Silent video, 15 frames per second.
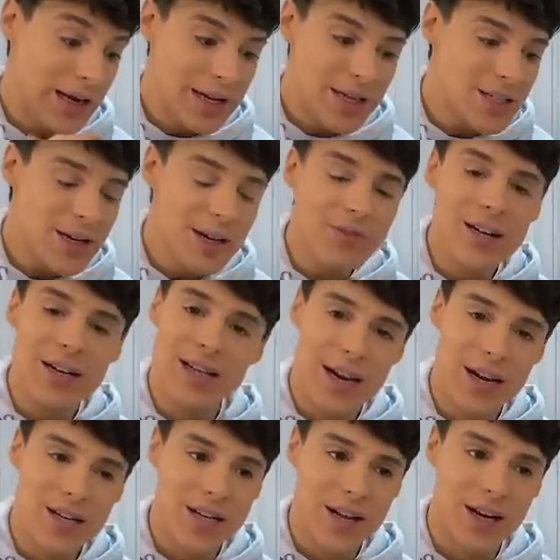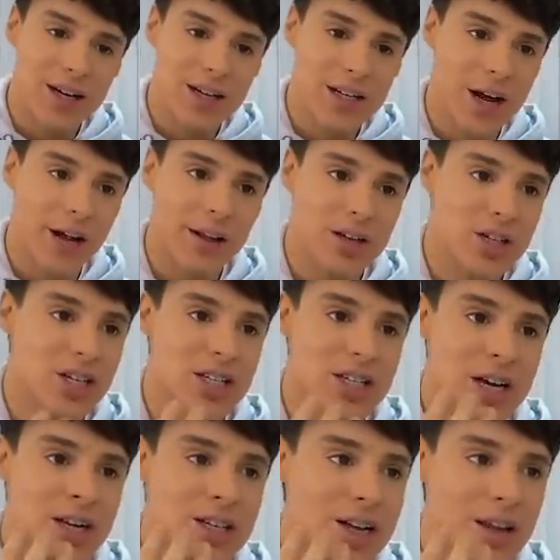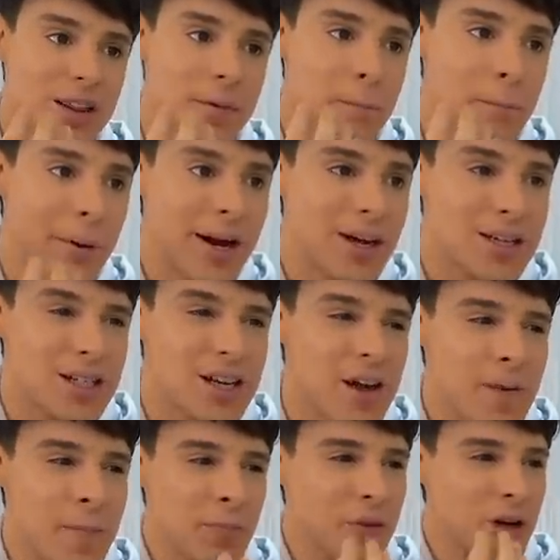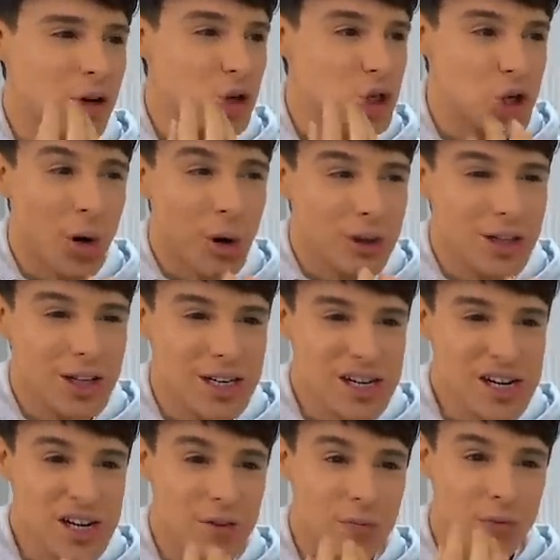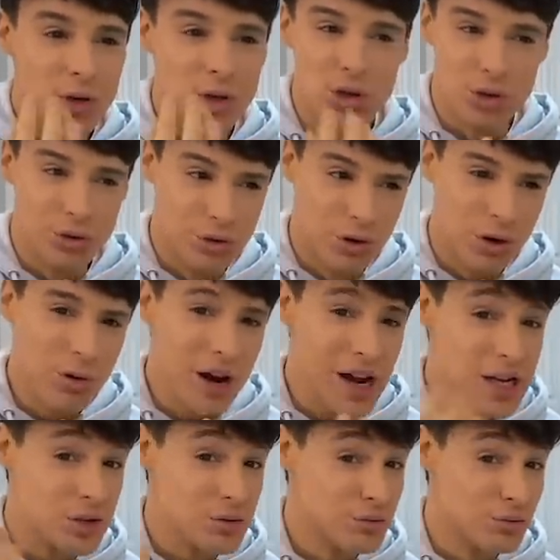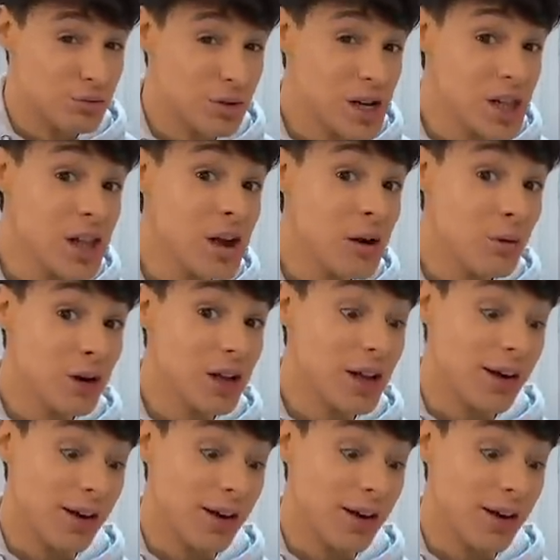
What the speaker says: doesn't even taste like Nutella. It just tastes like the best chocolatey churro. It's really, really